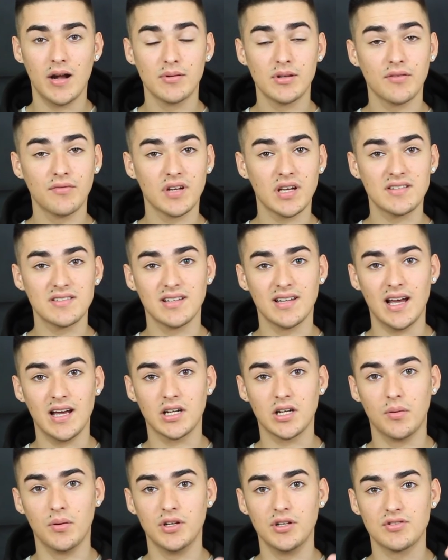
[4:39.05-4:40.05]
Don't forget to like,
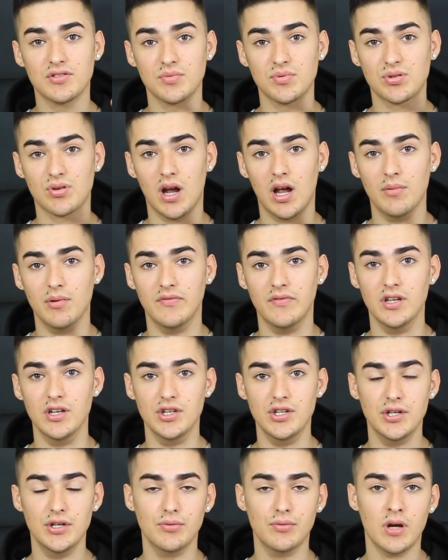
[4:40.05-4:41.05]
comment and subscribe if you're
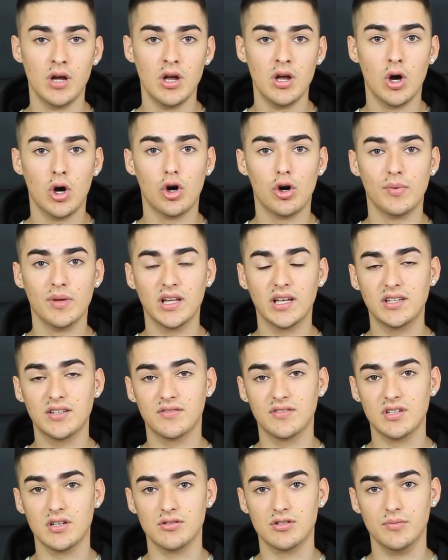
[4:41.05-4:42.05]
new. All my links
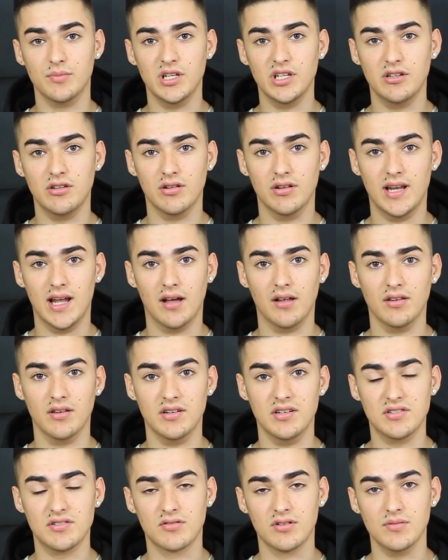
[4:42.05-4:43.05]
for social media are down in
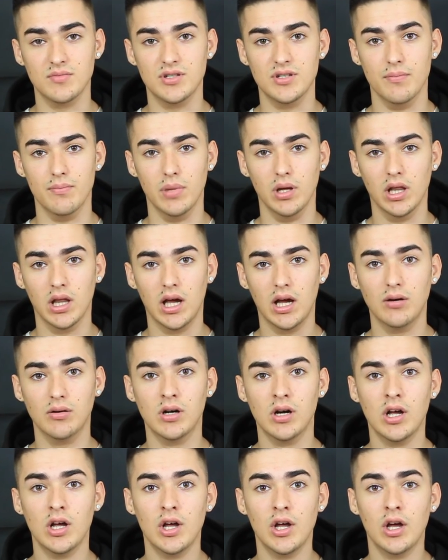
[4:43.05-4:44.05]
the description
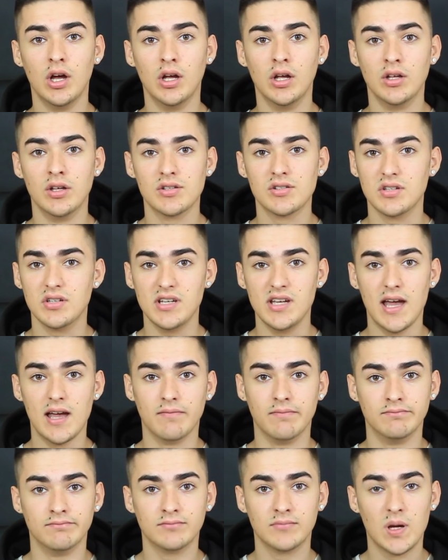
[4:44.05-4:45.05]
below. So
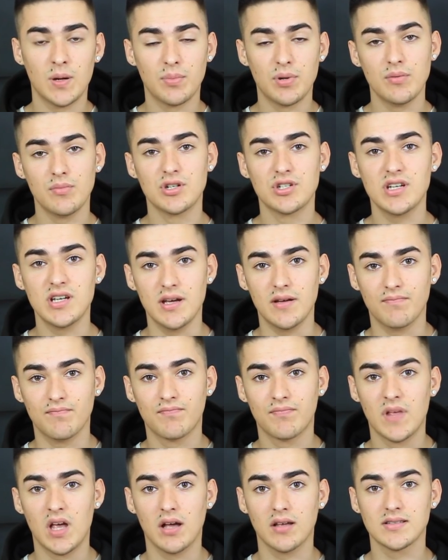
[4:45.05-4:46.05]
yeah, that's pretty much it.
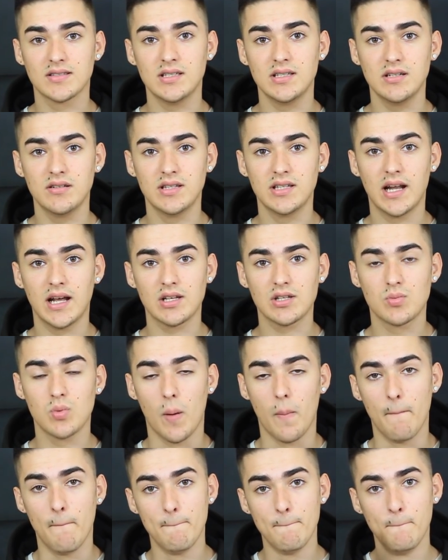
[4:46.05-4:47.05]
I'll see you in the next
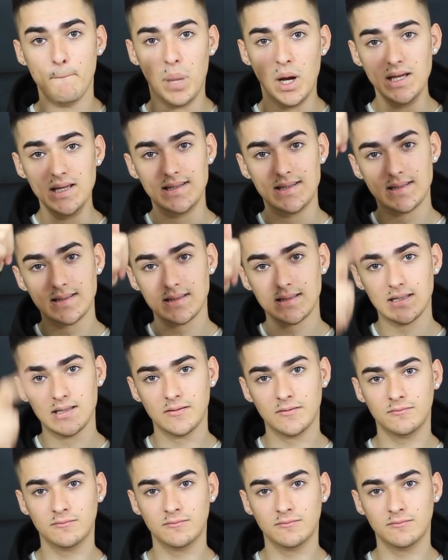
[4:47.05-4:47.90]
one. Peace!